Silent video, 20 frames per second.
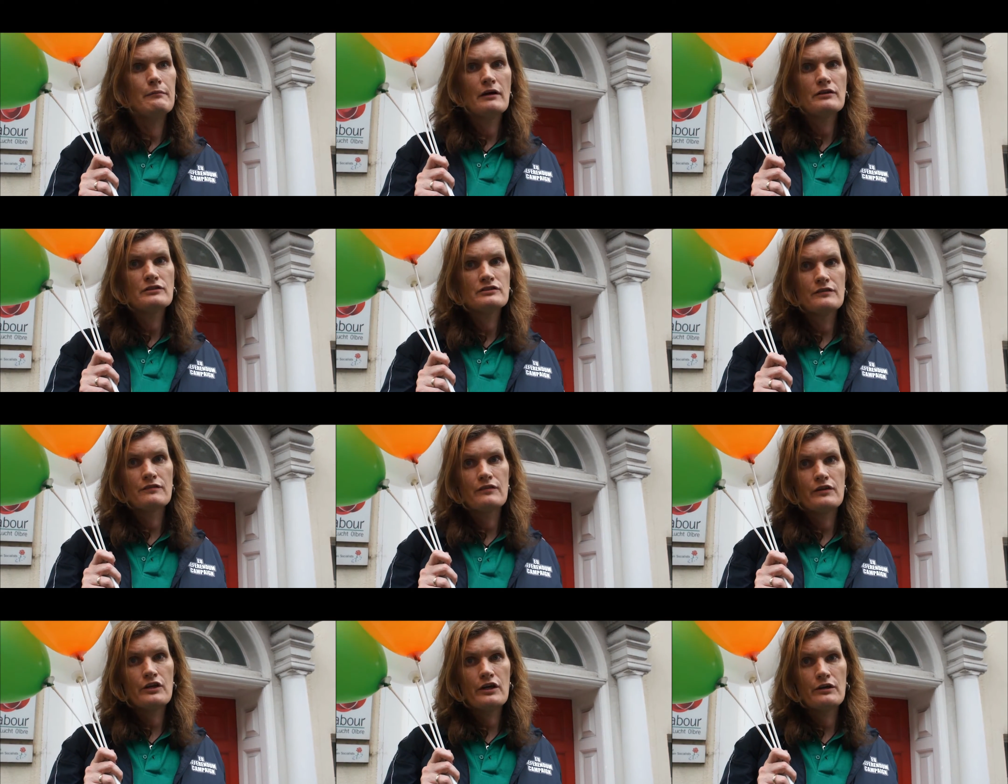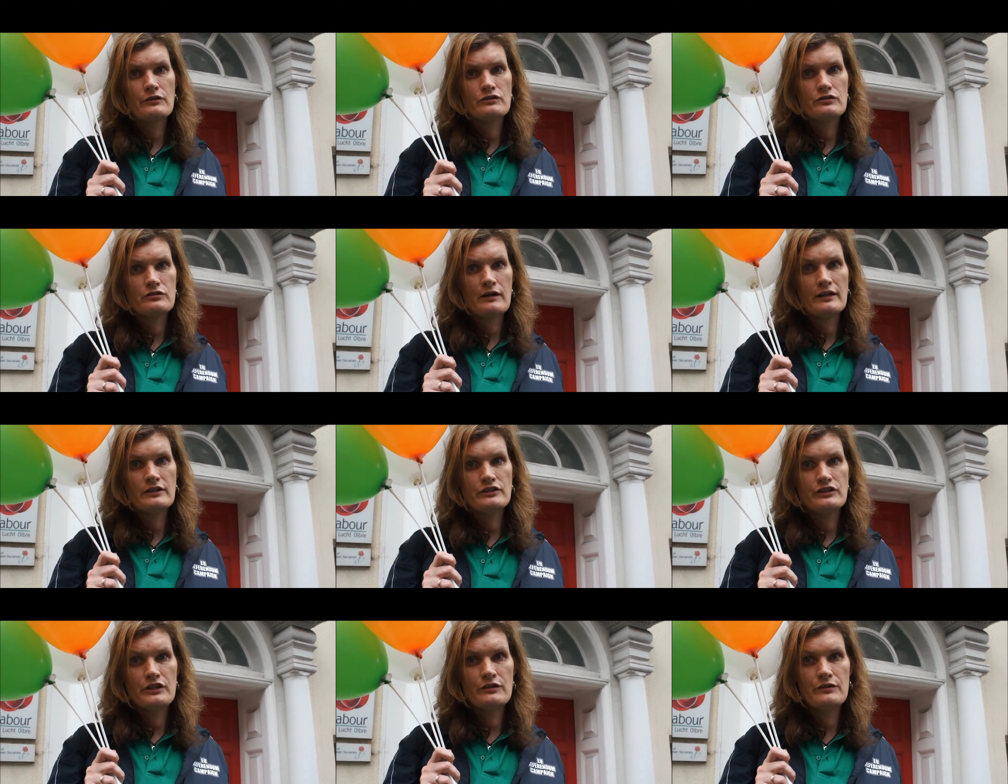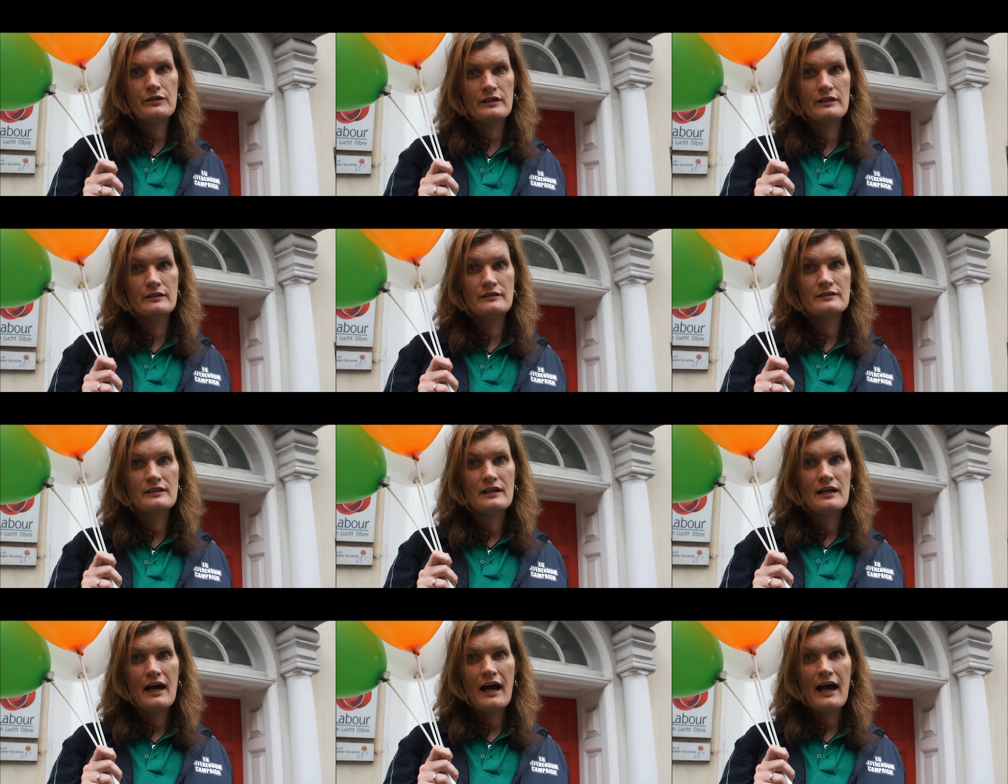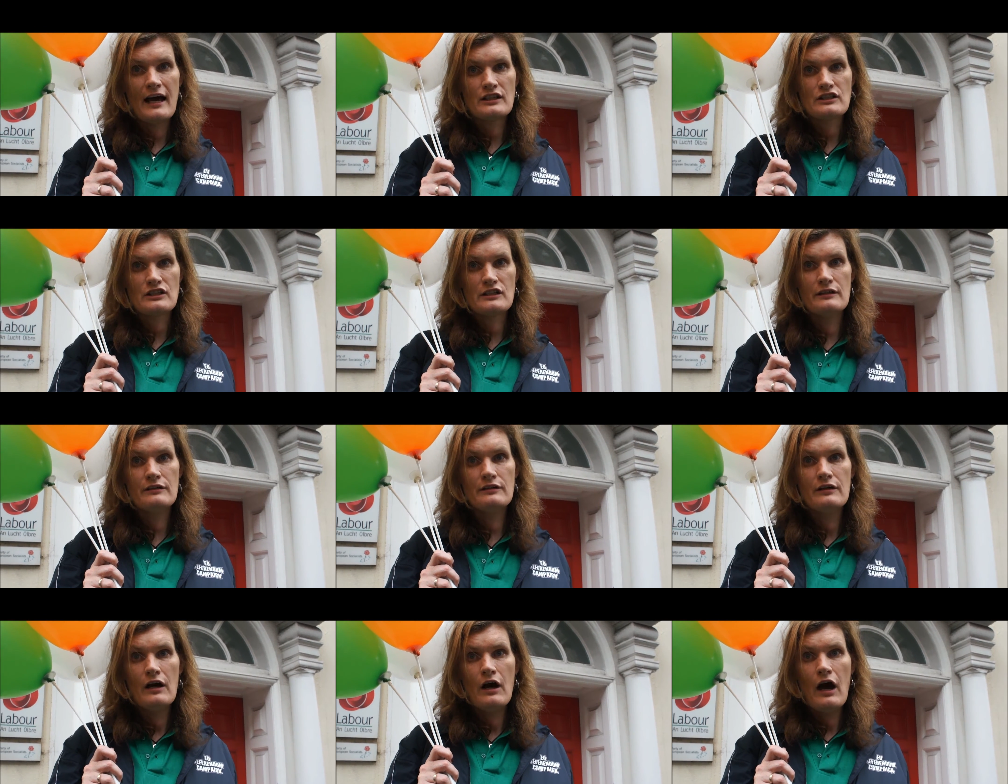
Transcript: Most of the trade unions actually